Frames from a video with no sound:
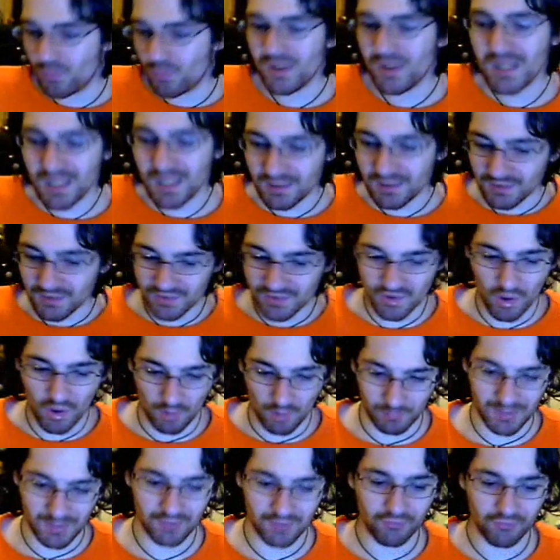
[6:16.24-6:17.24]
We need to
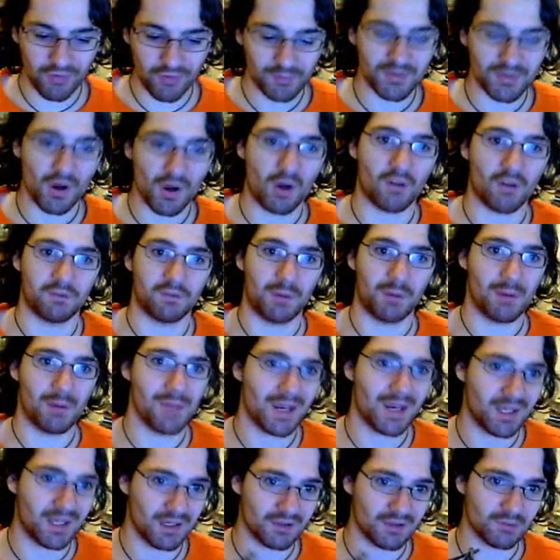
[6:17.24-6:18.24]
stop being ripped off by
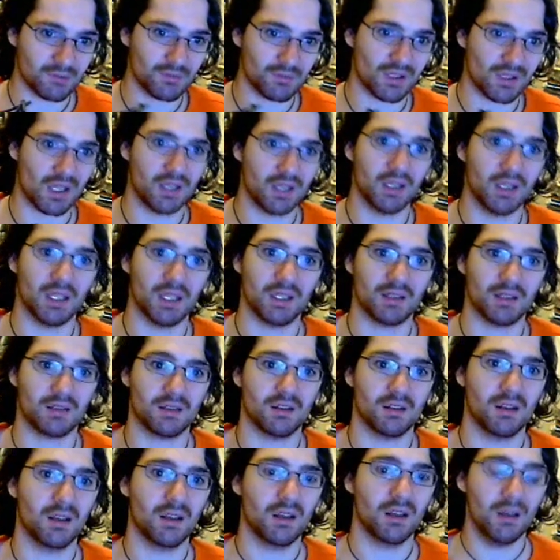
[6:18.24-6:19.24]
mechanisms like
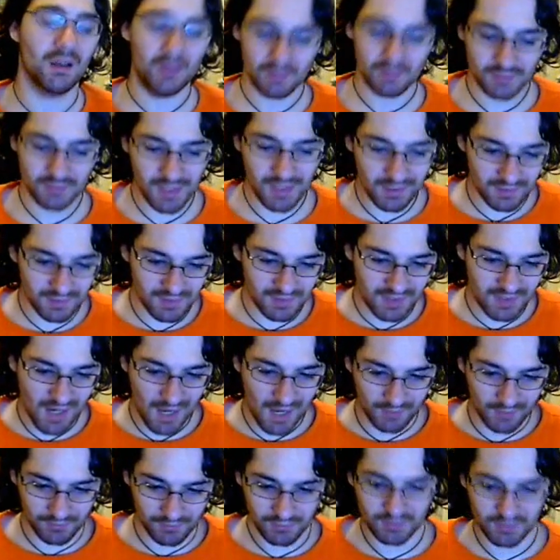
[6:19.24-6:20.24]
this. Take a
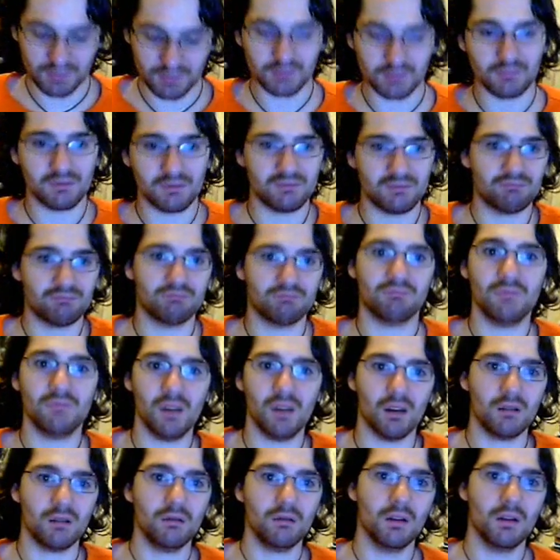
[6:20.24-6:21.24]
stand. You
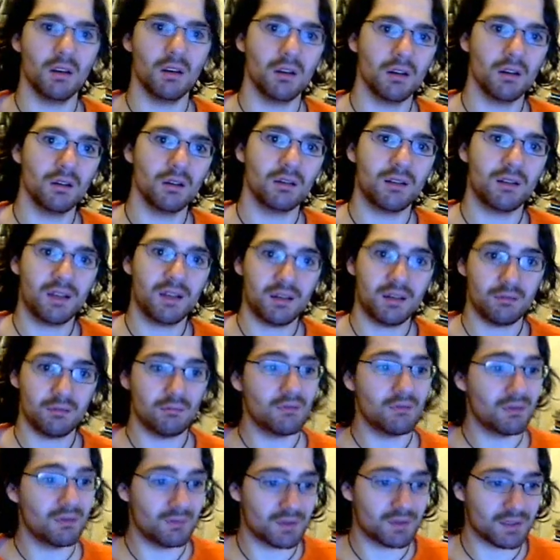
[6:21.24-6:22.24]
know,
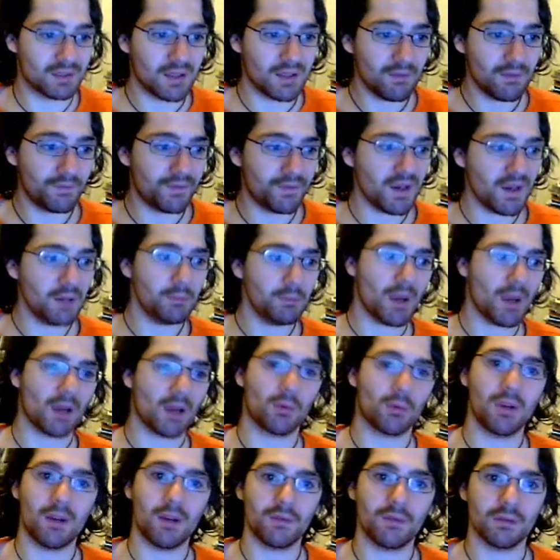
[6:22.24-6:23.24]
give
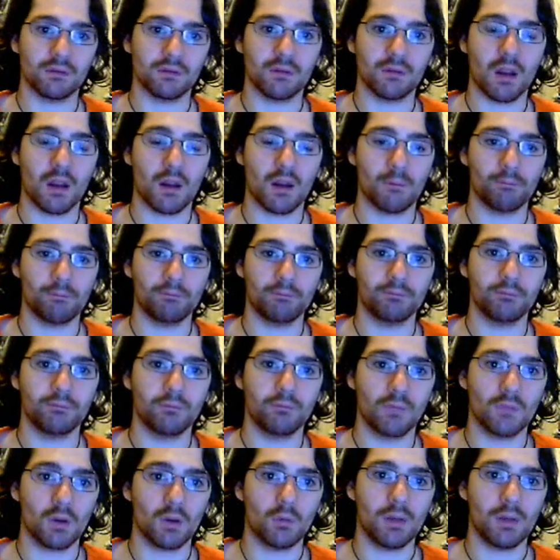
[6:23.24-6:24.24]
feedback
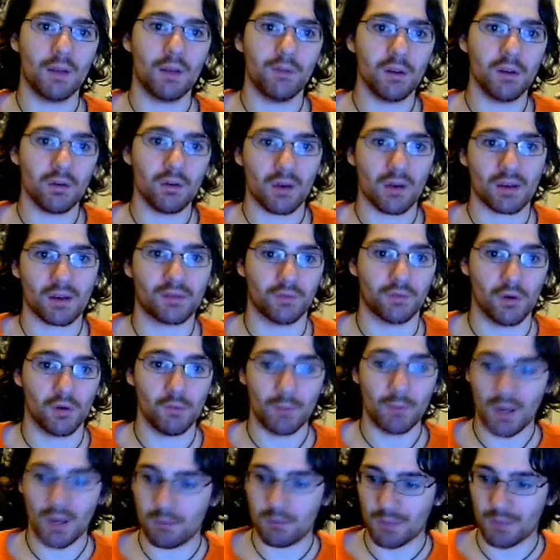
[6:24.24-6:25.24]
whenever you're asked for
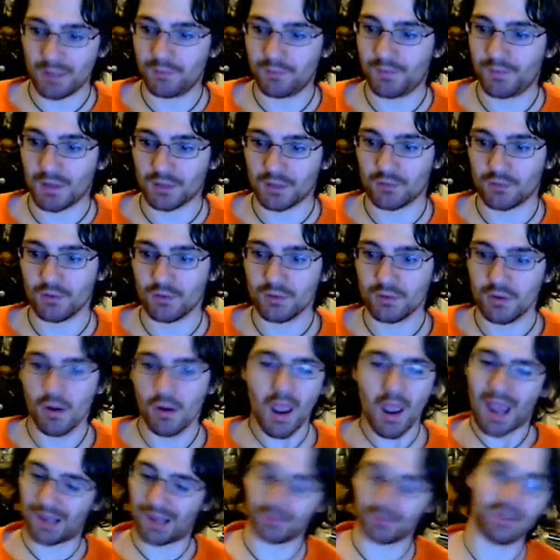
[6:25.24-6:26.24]
it by manufacturers.
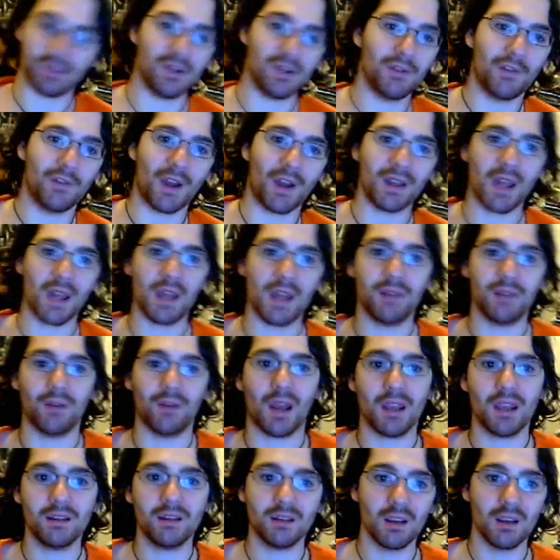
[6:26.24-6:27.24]
How did you find our
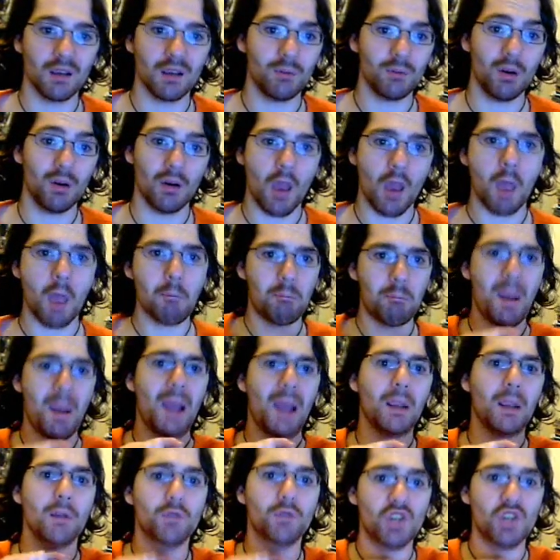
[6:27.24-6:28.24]
device? Put
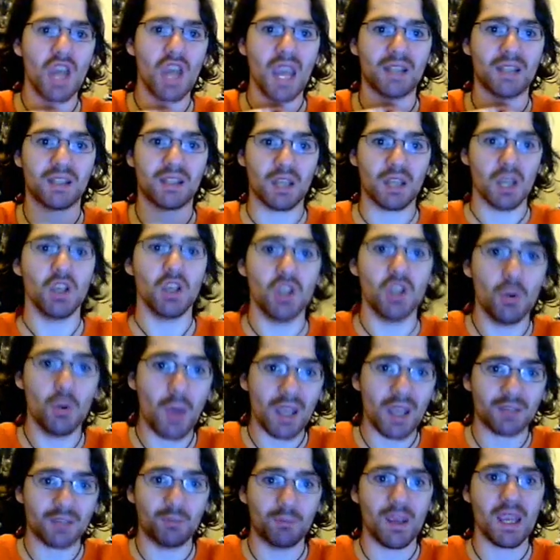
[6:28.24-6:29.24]
bag of shit,
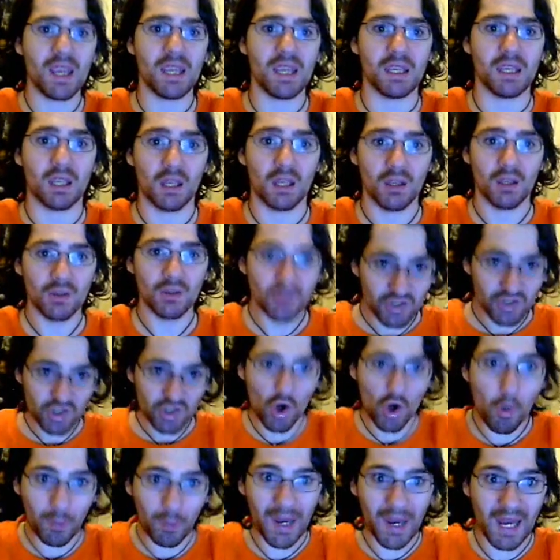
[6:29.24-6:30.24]
USB.
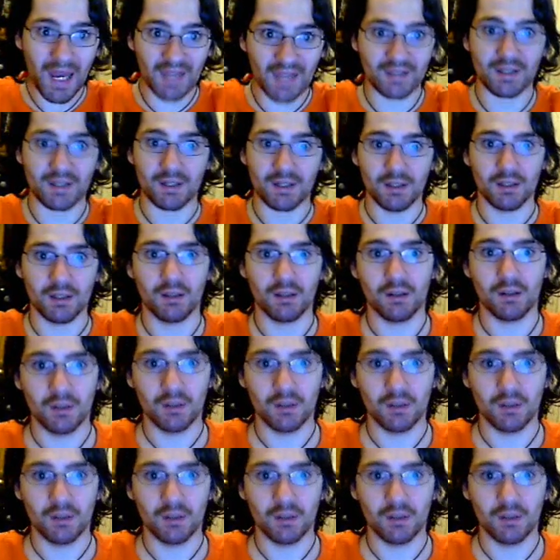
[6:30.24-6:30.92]
Stop it.